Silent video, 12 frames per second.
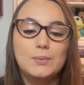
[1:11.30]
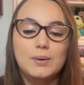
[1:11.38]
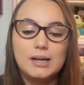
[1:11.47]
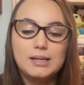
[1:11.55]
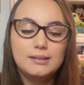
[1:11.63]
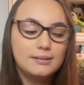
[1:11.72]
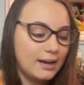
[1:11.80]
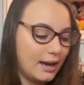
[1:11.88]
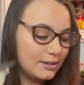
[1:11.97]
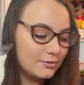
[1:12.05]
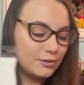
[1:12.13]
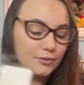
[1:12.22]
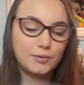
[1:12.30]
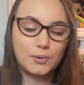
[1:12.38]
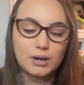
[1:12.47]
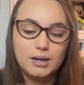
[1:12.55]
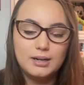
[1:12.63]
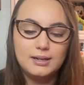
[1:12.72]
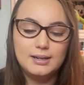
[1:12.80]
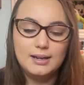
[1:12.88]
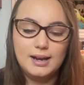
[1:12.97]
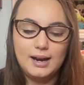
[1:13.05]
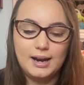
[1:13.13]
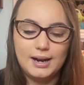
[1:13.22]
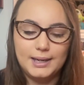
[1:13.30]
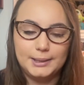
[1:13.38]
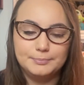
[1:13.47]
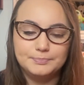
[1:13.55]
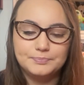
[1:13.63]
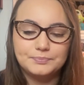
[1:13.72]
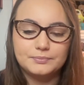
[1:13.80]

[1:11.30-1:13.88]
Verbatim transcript: one out of the four. Um,